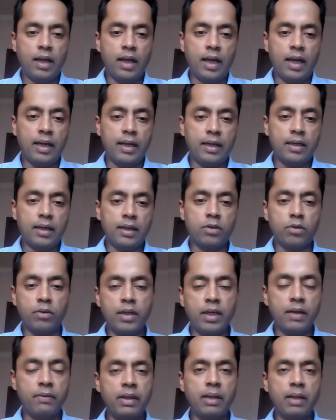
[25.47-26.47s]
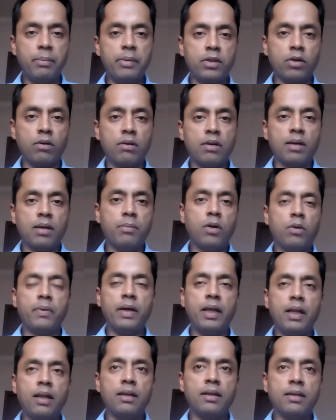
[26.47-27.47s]
And today, we'll be talking about
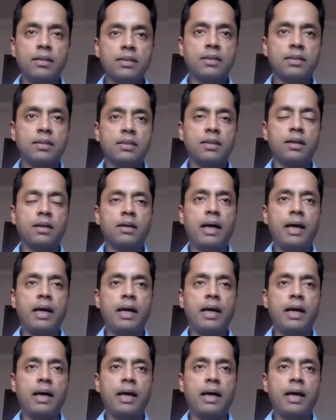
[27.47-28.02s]
wellness,